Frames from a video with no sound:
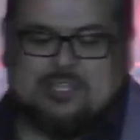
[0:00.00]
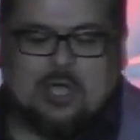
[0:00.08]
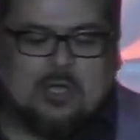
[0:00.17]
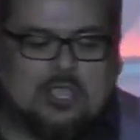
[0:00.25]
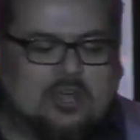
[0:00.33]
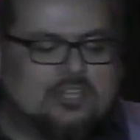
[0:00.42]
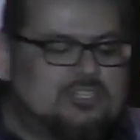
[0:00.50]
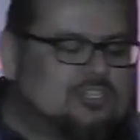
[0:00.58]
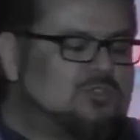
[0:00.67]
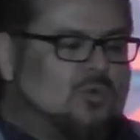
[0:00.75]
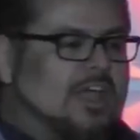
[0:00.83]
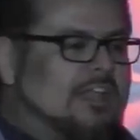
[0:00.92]
you're
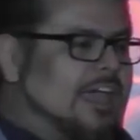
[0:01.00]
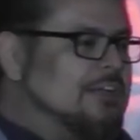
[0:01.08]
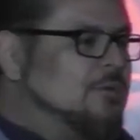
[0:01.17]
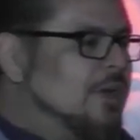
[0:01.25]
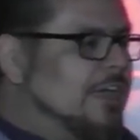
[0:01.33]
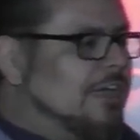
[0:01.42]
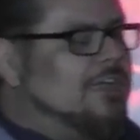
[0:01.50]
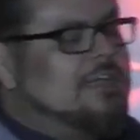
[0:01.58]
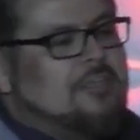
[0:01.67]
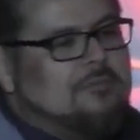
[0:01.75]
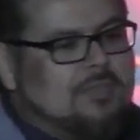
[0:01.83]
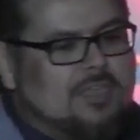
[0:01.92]
just one ad away.
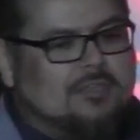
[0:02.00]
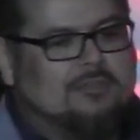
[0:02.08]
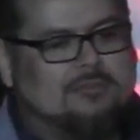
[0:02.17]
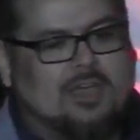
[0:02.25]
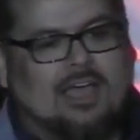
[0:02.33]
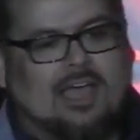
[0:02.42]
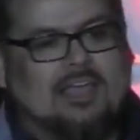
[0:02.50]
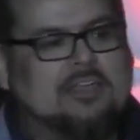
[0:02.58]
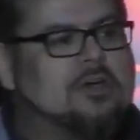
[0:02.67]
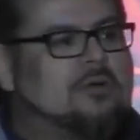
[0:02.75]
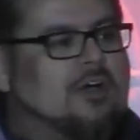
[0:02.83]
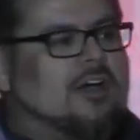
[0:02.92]
I
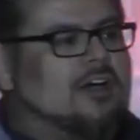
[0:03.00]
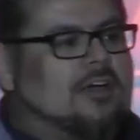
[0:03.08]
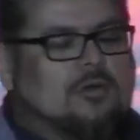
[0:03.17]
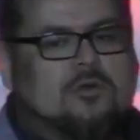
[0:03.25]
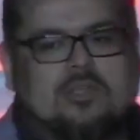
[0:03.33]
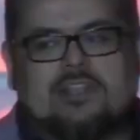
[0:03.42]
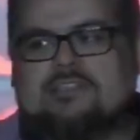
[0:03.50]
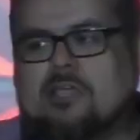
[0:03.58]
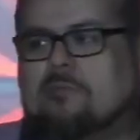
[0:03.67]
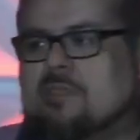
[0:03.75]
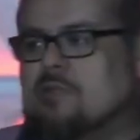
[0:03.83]
know, who can tell me